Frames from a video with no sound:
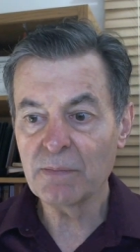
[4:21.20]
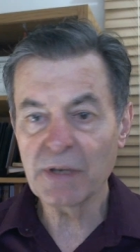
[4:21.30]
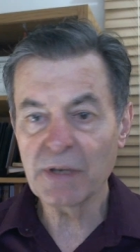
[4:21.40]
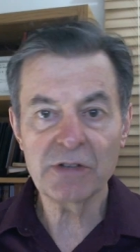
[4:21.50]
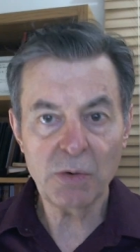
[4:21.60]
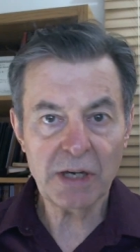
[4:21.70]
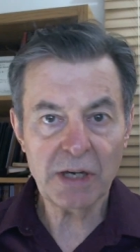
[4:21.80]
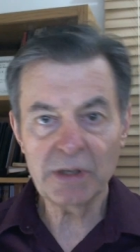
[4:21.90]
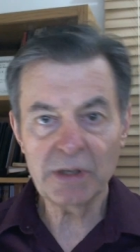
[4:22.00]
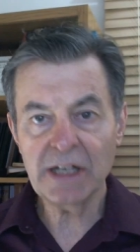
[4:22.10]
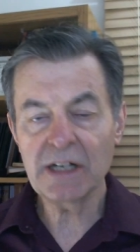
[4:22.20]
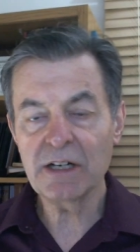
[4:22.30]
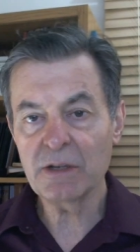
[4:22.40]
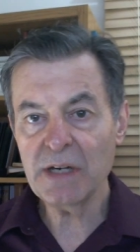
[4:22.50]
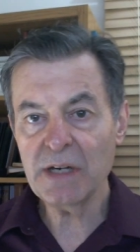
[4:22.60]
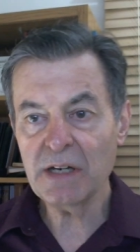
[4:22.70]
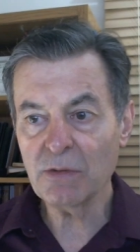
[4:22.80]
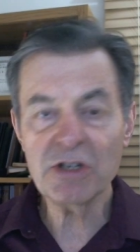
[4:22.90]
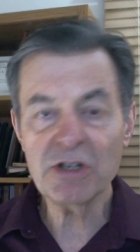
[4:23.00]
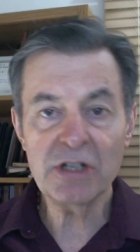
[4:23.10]
because I want to really get into the meat of
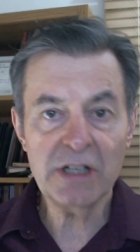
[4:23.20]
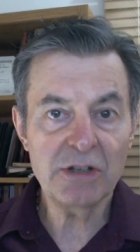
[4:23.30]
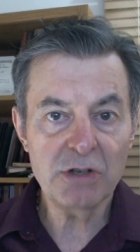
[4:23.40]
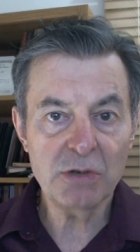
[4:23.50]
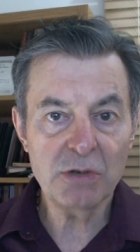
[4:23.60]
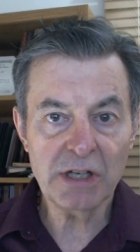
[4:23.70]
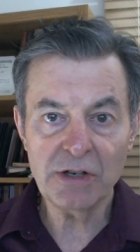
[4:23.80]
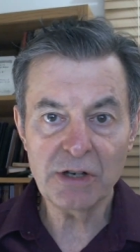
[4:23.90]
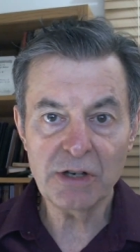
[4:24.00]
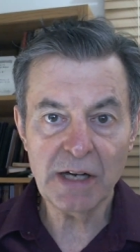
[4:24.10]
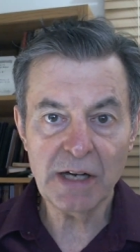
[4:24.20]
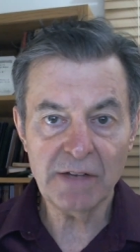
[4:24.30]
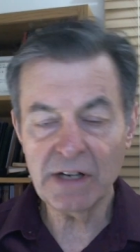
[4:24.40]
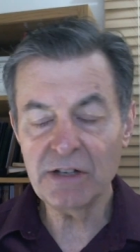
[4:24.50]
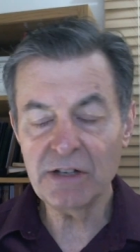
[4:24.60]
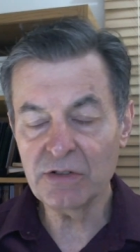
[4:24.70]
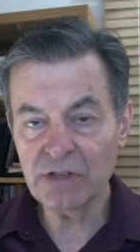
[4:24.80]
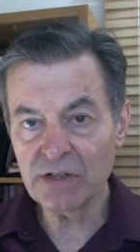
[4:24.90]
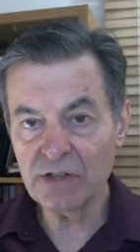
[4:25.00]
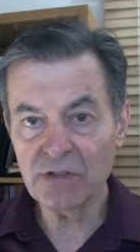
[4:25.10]
what you need to do to cure your body of any
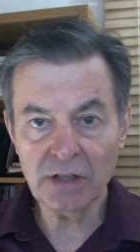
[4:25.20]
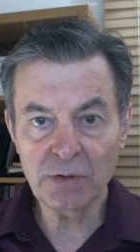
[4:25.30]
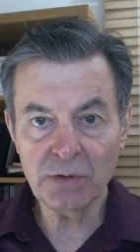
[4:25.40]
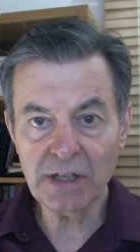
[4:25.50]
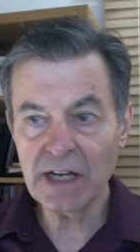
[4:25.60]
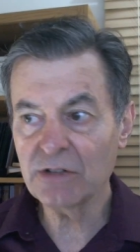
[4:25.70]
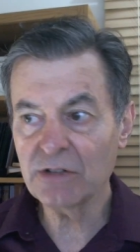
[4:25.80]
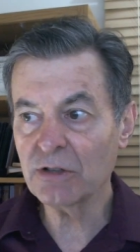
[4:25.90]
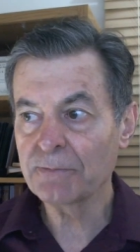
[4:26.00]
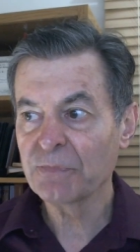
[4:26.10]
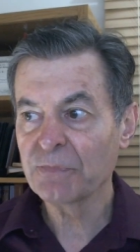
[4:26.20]
disease, including cancer,